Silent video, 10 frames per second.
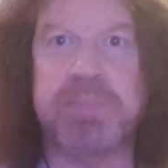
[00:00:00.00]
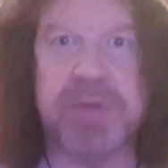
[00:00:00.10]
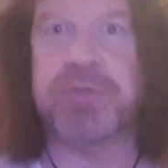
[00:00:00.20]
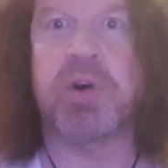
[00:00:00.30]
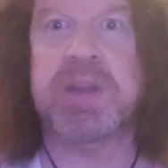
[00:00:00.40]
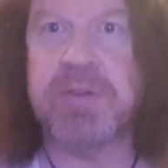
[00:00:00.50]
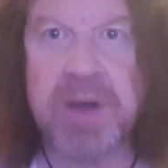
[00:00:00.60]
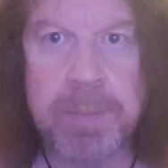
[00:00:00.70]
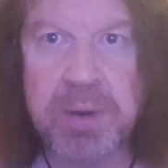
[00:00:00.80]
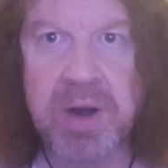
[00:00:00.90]
before they were
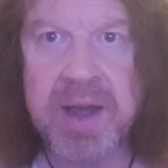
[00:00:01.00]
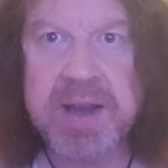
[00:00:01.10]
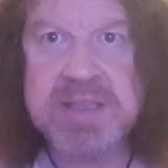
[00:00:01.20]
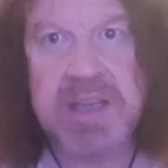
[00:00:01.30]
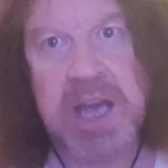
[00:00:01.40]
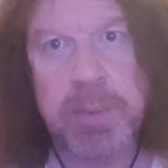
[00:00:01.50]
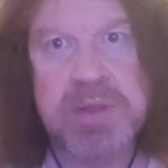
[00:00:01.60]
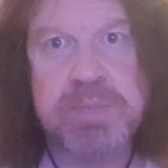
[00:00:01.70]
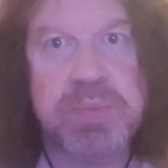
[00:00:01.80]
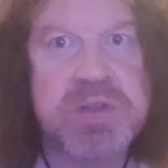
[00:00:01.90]
vampirized, I
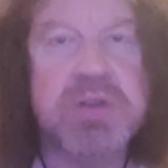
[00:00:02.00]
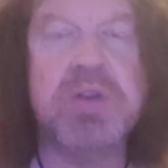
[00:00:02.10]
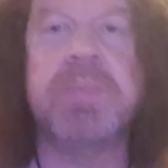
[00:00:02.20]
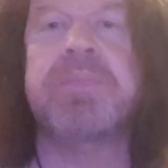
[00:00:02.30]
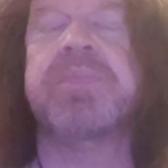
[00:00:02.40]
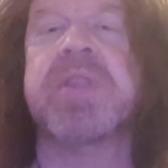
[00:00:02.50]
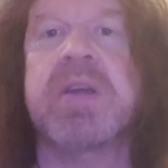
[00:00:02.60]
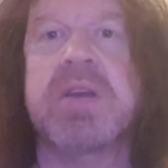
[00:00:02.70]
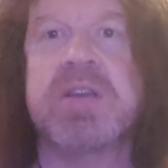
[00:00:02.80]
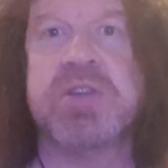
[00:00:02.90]
would presume.
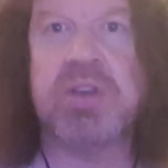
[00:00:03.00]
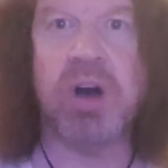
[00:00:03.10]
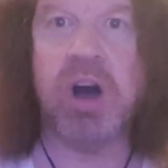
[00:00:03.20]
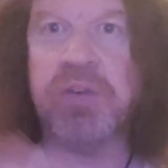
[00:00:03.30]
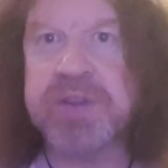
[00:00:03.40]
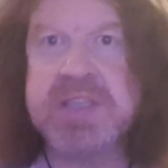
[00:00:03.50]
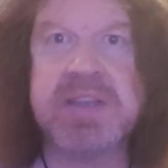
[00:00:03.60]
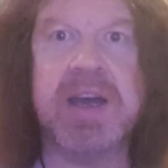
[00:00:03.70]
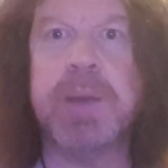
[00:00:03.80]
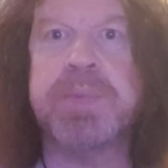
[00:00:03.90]
So you've got office
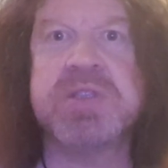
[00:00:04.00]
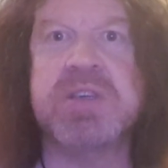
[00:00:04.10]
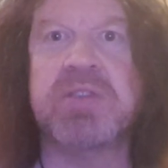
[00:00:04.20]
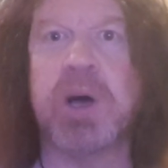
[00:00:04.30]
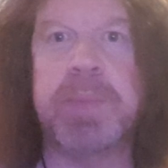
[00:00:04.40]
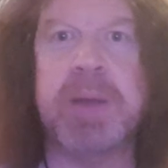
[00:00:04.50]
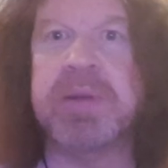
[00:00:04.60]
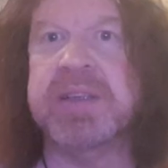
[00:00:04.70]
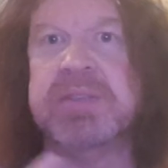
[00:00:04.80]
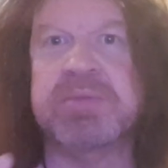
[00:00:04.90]
types, you've got
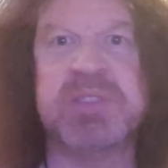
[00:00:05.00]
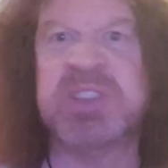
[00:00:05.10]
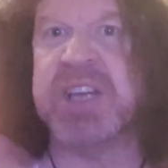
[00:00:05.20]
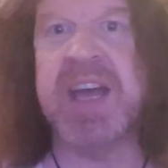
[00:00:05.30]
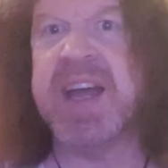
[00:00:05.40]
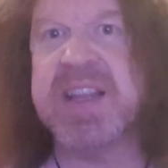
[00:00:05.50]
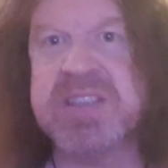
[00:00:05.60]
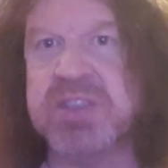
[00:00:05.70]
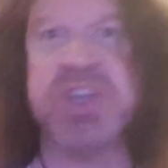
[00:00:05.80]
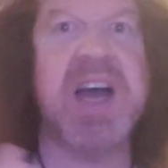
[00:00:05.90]
people in
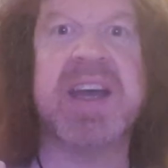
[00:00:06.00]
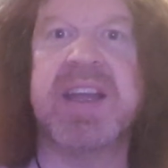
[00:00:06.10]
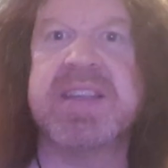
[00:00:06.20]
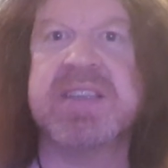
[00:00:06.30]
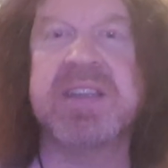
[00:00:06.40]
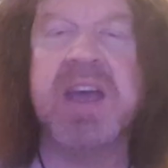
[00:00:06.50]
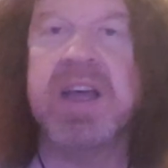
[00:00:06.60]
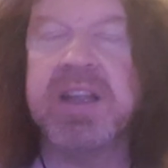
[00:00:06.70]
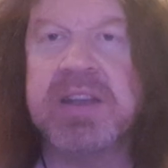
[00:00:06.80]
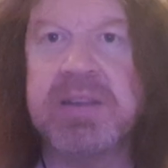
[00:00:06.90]
shirts and jackets, and
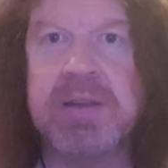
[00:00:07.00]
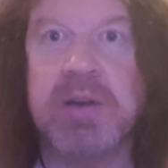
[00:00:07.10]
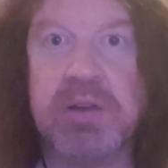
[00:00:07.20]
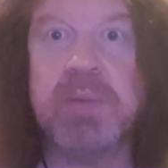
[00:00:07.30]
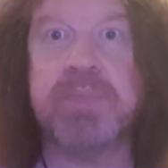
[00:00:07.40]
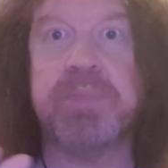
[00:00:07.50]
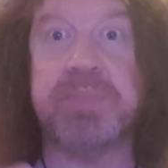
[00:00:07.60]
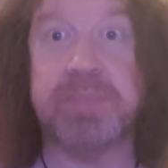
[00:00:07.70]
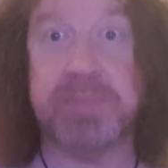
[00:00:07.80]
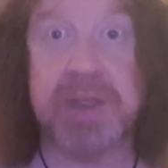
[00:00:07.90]
you know
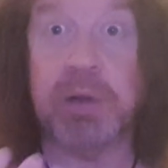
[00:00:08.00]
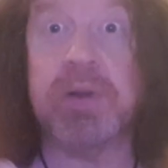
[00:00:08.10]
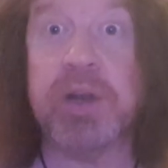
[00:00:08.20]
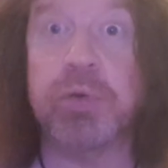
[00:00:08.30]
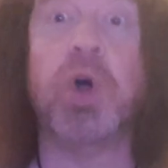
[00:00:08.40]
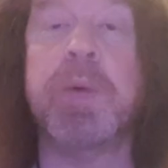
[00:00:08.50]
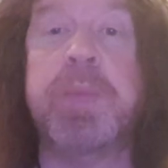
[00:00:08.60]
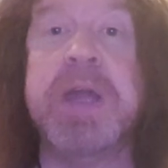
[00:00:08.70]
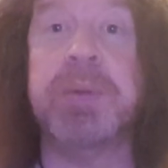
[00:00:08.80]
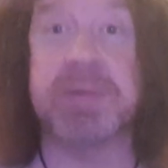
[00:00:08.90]
they look like normal
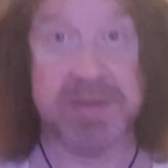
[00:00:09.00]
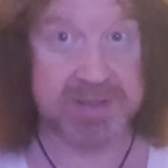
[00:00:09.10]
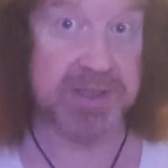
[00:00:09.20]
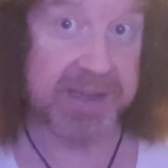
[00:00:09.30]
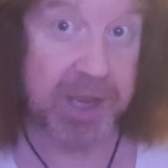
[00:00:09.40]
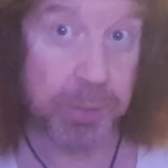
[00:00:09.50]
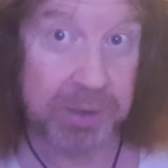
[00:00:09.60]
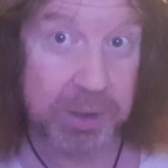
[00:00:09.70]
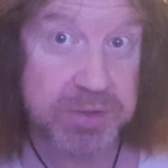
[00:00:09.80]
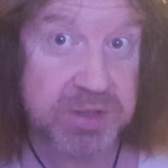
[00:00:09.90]
people till you get up
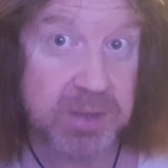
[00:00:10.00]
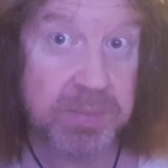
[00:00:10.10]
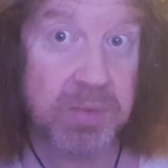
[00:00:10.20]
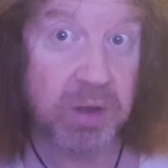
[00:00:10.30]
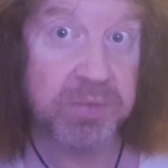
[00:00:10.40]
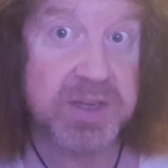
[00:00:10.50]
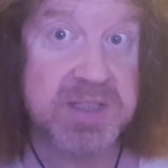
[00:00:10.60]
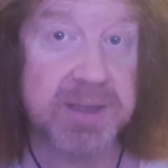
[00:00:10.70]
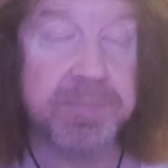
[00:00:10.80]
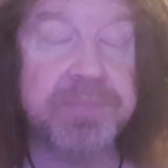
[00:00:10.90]
close to them,
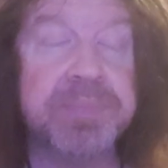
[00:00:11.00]
obviously.